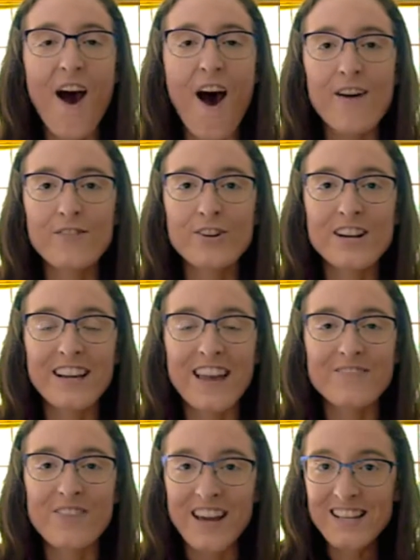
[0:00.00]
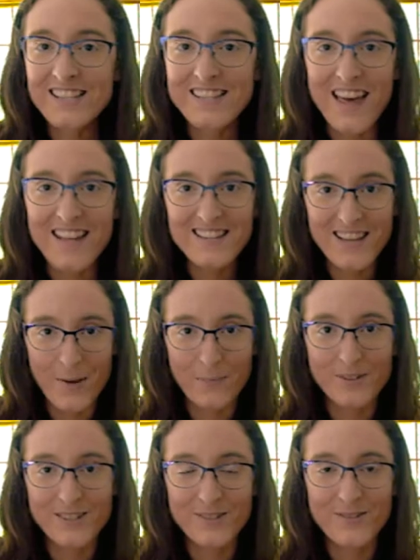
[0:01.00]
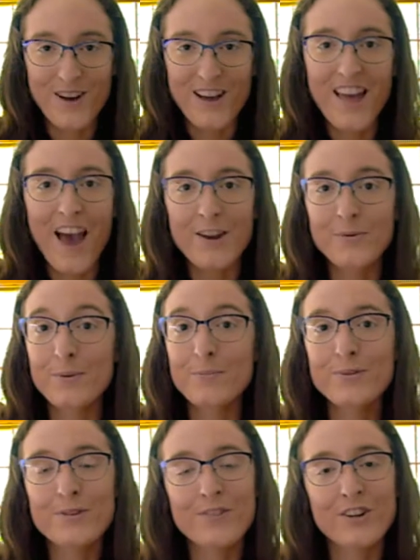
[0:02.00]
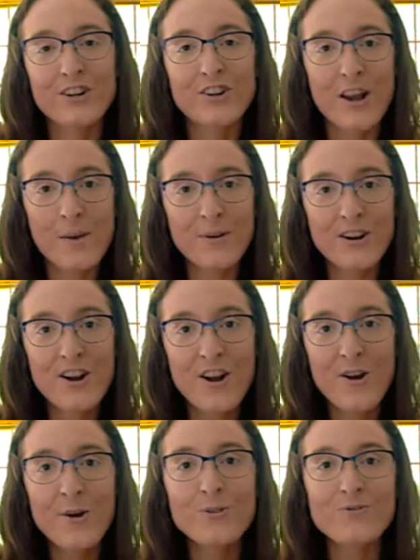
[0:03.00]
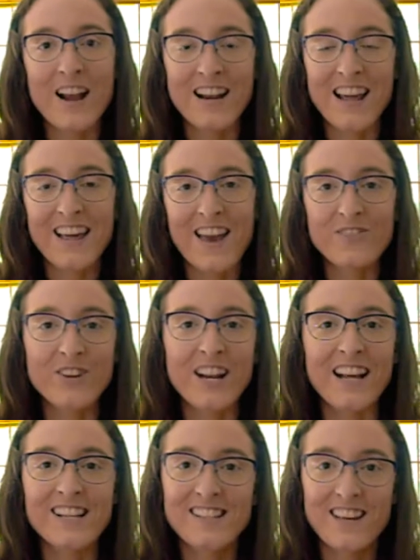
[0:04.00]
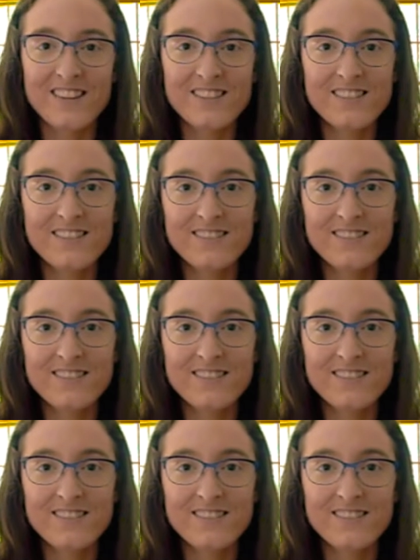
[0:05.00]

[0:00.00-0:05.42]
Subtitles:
offering advice and tips on how to improve your grammar, writing, and reading skills.